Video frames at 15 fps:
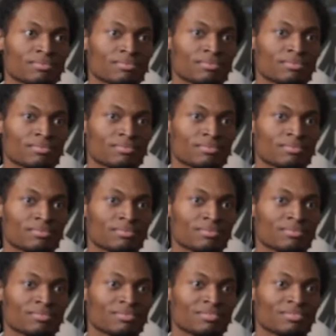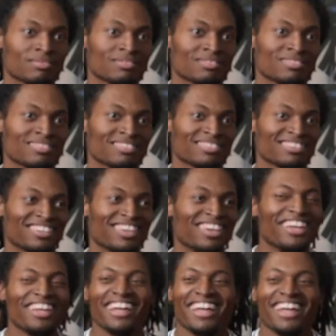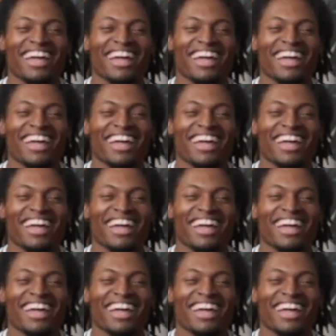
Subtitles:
This person isn't speaking.